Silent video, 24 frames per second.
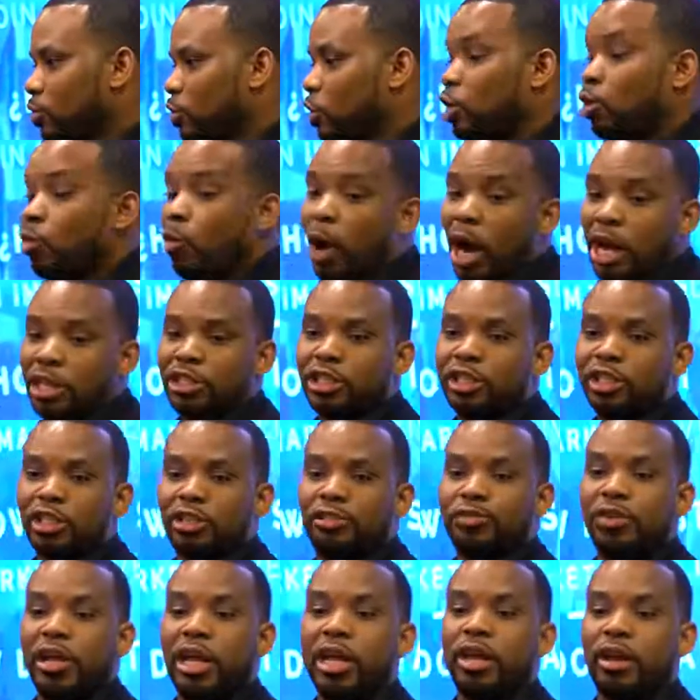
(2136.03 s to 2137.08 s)
So you're watching
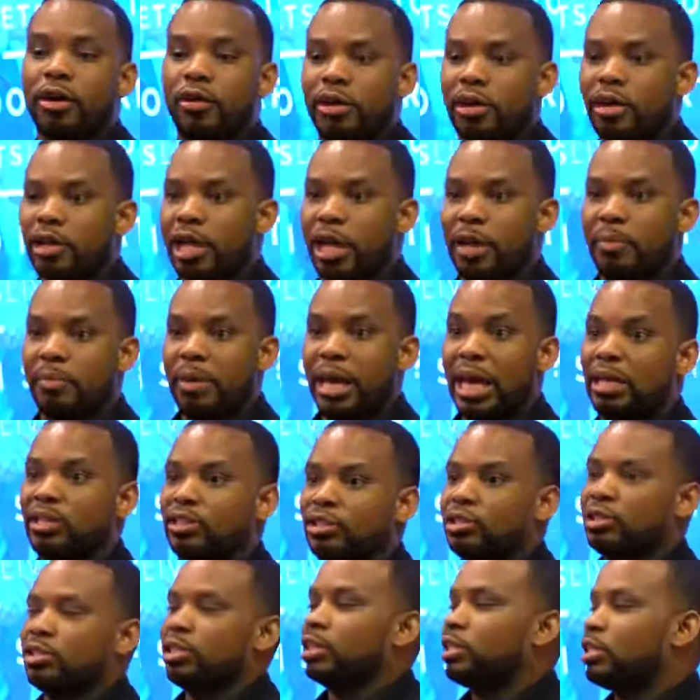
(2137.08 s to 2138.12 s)
this video and you're like, man,
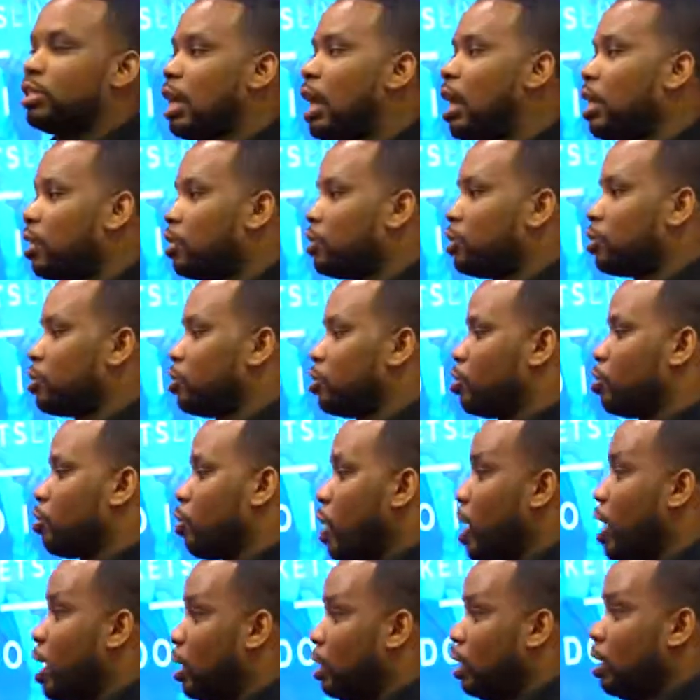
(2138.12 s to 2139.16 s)
this is exciting. This is
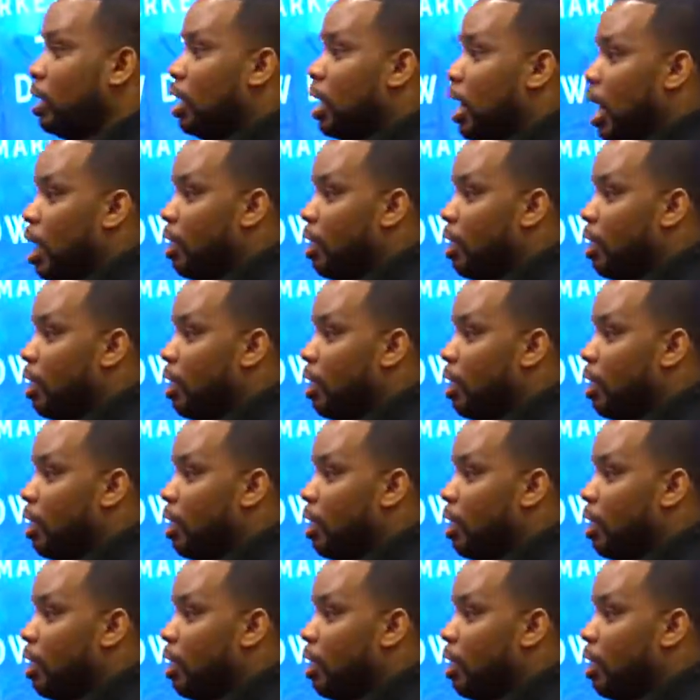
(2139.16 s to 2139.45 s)
great.